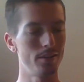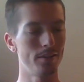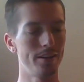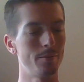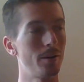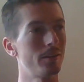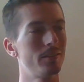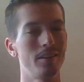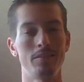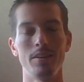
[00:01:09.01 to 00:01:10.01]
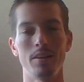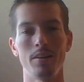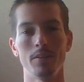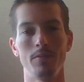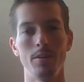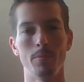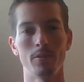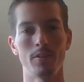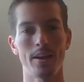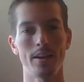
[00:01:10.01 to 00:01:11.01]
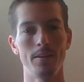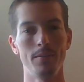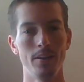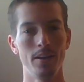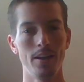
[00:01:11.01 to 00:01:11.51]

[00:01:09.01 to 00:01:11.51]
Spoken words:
you're getting about 1,600 feet per second